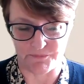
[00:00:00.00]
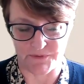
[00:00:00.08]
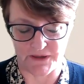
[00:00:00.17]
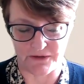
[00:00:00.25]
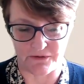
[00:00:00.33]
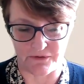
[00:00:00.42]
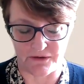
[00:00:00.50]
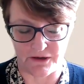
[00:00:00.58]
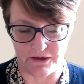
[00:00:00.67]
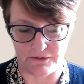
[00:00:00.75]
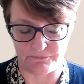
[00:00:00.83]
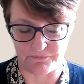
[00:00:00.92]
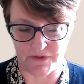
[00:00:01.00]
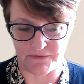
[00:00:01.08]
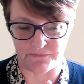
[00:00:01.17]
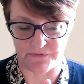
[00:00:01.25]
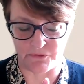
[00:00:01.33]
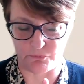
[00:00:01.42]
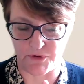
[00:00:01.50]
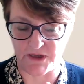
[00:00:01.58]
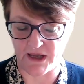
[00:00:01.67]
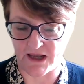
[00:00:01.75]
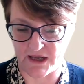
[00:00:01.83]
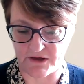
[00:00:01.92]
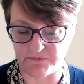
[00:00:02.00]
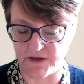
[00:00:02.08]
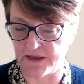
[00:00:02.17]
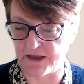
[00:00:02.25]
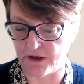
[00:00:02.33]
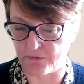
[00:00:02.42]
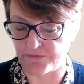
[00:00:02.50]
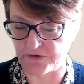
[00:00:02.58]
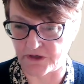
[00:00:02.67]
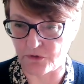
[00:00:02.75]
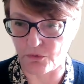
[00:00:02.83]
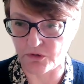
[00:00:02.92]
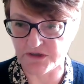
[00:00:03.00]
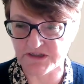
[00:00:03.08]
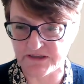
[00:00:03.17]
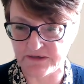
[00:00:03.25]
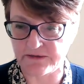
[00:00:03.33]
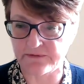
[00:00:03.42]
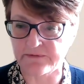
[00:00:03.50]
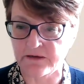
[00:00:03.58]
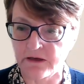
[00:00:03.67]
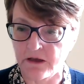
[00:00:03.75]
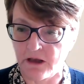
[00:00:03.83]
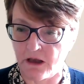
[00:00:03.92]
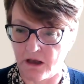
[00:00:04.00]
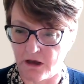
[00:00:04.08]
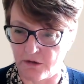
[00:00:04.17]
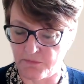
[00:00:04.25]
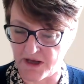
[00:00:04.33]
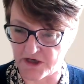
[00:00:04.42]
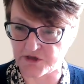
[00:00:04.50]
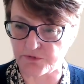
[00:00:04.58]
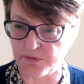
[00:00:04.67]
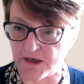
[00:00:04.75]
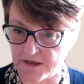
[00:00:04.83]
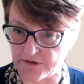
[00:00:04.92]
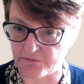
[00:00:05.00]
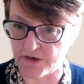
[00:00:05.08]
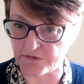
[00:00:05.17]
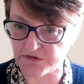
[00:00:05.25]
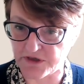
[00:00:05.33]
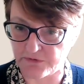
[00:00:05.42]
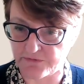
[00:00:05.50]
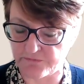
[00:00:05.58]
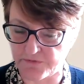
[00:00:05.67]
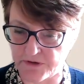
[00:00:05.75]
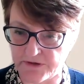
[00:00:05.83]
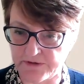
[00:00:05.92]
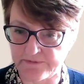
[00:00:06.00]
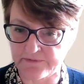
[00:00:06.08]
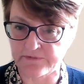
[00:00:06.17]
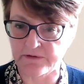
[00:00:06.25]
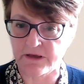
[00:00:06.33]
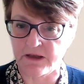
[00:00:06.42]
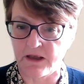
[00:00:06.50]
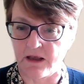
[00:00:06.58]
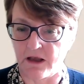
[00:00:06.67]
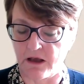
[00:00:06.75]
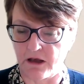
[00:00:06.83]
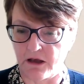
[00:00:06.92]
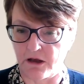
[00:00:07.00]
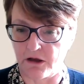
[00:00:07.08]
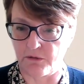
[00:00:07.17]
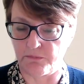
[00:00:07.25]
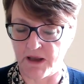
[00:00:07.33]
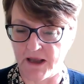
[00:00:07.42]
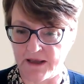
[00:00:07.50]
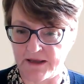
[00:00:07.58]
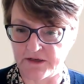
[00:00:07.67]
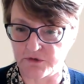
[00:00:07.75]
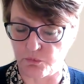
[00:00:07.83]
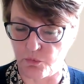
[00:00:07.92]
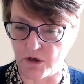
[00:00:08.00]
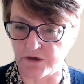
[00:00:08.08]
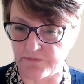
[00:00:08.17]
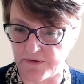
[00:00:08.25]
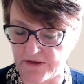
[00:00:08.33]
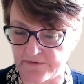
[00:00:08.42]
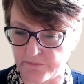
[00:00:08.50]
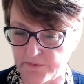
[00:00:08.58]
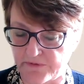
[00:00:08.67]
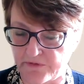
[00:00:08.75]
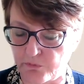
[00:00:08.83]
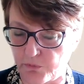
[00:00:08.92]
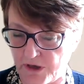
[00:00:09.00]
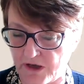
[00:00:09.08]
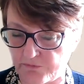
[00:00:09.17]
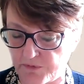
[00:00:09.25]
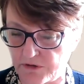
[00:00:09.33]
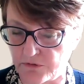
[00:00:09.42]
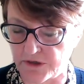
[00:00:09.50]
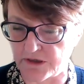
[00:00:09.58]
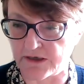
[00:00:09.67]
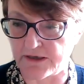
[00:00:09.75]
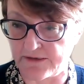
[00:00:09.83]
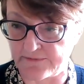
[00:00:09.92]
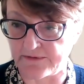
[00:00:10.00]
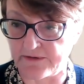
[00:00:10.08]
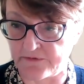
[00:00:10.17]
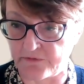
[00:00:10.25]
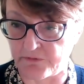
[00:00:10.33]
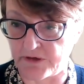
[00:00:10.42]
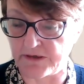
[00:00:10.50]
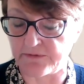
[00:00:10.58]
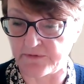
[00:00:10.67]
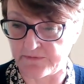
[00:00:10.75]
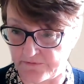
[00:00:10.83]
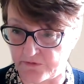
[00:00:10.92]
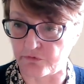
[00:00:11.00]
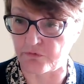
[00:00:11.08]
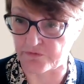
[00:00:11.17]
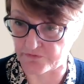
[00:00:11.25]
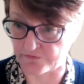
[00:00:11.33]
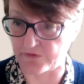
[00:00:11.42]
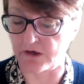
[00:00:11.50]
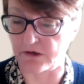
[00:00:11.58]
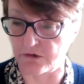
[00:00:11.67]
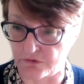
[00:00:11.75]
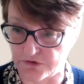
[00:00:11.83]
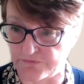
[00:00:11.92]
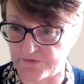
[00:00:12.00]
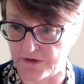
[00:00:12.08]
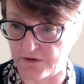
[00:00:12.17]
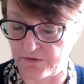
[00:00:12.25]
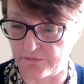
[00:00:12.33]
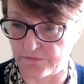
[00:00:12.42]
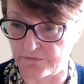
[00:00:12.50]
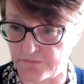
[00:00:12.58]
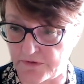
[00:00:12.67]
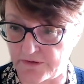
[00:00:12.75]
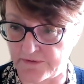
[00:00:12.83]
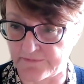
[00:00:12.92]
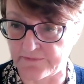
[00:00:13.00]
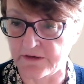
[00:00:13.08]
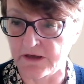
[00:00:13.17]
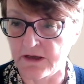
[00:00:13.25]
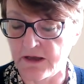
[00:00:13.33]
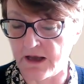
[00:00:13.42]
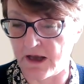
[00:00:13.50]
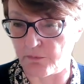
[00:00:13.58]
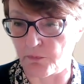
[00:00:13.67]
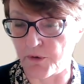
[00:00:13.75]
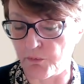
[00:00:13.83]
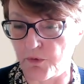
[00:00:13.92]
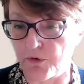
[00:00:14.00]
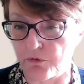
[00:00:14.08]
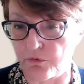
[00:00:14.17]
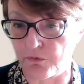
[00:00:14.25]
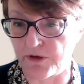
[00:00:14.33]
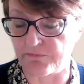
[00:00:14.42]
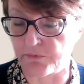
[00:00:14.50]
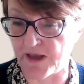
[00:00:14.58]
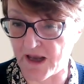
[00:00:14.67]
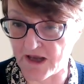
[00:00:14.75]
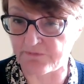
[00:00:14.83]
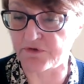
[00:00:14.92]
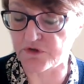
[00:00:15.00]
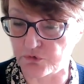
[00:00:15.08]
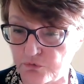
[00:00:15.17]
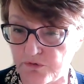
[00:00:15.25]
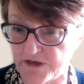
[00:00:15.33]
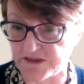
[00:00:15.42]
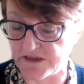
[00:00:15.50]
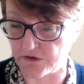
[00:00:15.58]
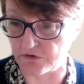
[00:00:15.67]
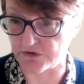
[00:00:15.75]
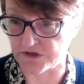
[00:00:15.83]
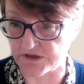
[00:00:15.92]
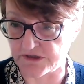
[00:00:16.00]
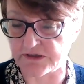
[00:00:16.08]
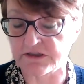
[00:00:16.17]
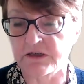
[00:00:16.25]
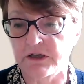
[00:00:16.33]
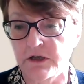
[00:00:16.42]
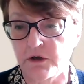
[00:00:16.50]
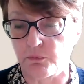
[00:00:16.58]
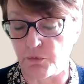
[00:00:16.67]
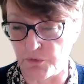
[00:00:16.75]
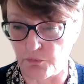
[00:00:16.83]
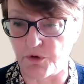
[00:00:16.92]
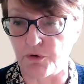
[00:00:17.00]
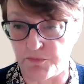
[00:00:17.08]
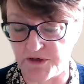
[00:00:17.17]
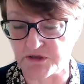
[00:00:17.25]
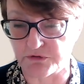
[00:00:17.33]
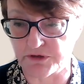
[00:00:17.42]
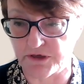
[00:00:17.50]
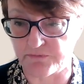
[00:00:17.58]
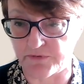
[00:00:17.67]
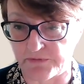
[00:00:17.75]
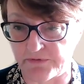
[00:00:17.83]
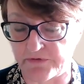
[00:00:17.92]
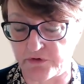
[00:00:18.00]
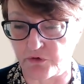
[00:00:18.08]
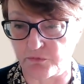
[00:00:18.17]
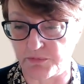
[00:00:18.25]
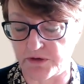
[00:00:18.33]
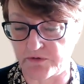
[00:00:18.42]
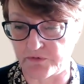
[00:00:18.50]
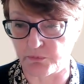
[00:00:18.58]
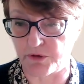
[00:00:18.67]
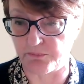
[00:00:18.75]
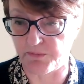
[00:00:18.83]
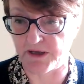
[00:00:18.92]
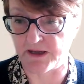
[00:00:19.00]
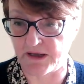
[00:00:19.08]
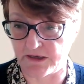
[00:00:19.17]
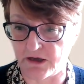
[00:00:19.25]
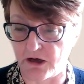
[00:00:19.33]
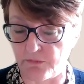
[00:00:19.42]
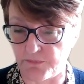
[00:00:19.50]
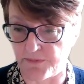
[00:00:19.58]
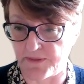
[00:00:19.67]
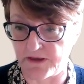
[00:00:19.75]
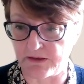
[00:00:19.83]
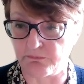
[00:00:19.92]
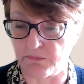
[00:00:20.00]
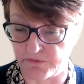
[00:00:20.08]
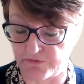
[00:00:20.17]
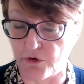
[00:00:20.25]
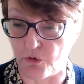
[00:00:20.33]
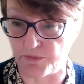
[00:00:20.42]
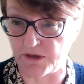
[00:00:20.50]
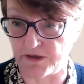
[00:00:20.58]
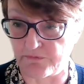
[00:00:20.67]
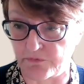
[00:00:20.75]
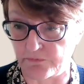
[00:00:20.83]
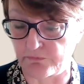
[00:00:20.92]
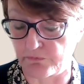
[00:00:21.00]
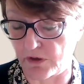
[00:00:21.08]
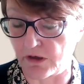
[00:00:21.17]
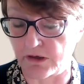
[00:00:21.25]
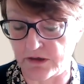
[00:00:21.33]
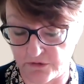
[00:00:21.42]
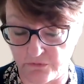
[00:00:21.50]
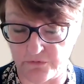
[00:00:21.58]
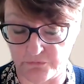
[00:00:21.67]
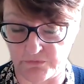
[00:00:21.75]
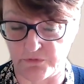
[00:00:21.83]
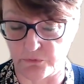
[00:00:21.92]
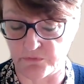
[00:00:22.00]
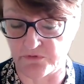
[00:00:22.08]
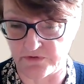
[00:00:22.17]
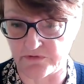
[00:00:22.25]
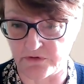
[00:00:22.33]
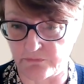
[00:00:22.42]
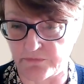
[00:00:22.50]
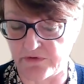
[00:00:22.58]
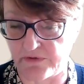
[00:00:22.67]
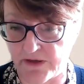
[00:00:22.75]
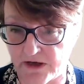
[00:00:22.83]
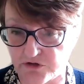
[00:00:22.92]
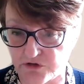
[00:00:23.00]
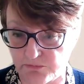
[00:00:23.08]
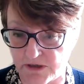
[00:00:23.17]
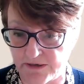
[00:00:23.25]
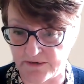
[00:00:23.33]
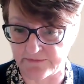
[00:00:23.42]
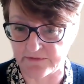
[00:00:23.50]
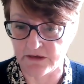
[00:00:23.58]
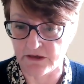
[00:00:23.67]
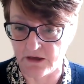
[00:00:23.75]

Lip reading: because that we have a health inequalities action plan around health advice. And one of the aspects that we have been looking at is Easy Read. This is across a lot of our health advice. And we will, if we haven't already got it, we will be doing it very soon, because we're picking up the most commonly used resources, and obviously the action plans